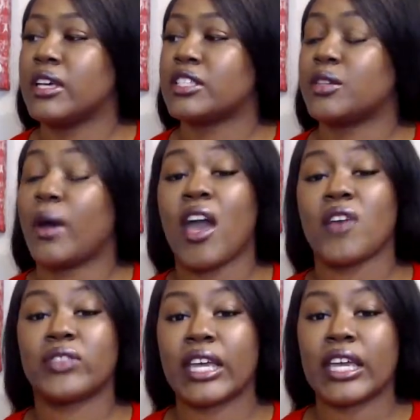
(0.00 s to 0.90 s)
So I
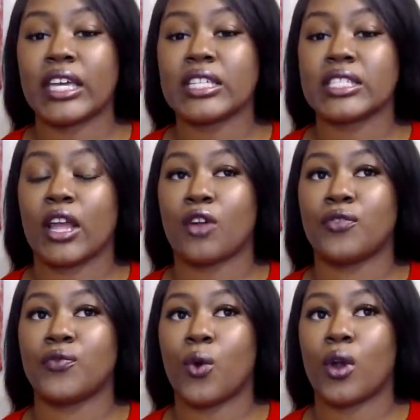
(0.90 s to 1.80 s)
have things that are
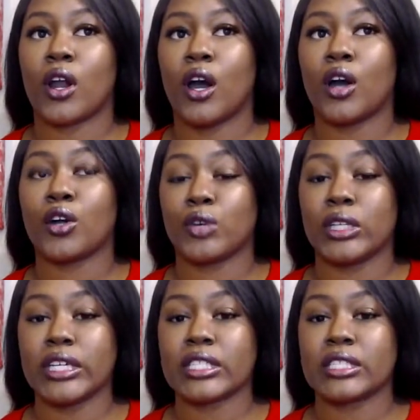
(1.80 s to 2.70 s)
for
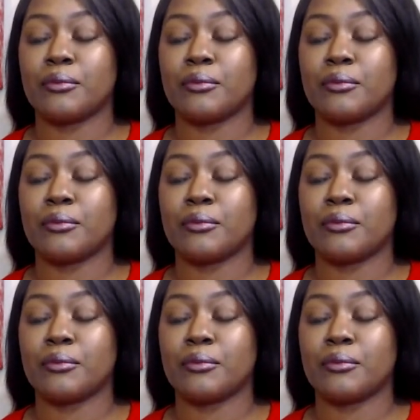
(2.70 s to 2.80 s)
acrylics,